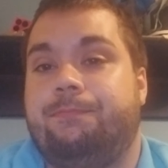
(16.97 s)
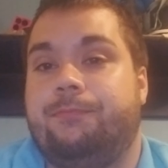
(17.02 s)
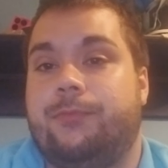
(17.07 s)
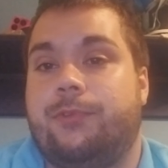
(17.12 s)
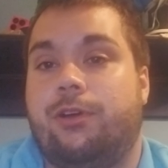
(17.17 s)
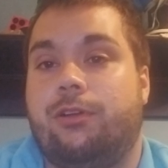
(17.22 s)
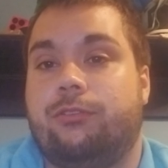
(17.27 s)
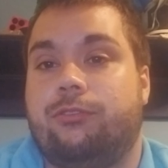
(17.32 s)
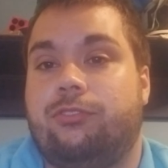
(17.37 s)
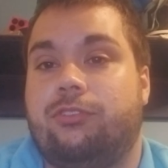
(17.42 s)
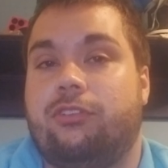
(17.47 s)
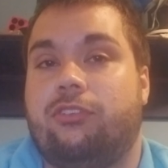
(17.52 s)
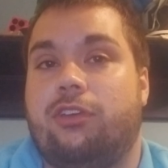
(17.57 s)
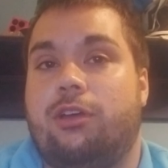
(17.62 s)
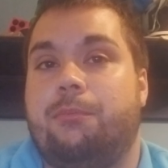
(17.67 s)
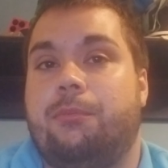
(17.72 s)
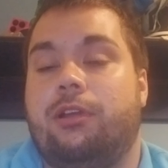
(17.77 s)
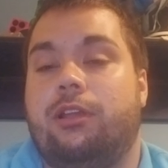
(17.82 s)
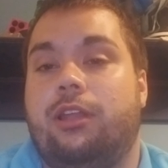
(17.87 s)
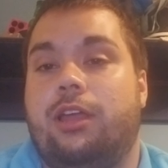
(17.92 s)
on
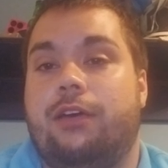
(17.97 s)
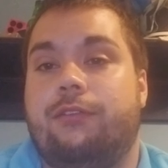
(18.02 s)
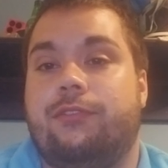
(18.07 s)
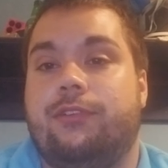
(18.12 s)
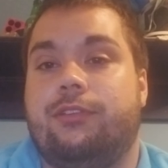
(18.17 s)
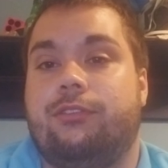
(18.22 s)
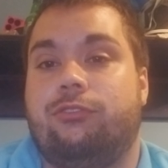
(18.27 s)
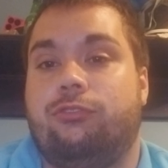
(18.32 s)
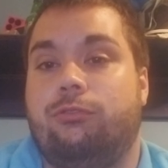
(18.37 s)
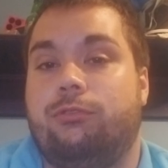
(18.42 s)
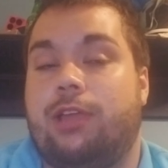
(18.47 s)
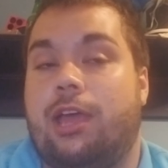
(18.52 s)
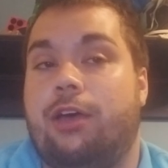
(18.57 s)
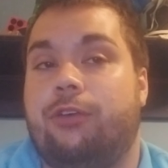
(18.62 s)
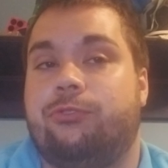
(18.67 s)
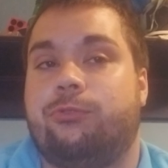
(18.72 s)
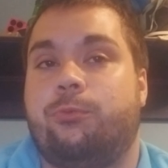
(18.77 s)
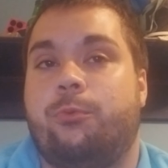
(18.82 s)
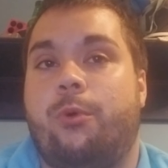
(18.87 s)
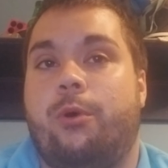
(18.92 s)
September 11th,
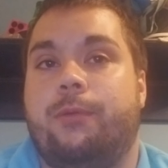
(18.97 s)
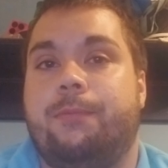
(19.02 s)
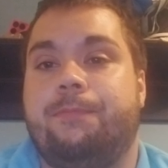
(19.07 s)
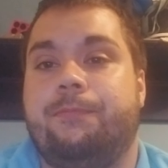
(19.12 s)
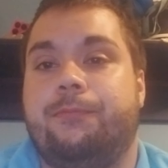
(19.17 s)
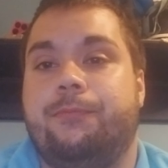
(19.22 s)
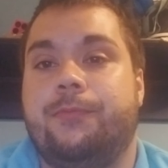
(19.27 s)
2001.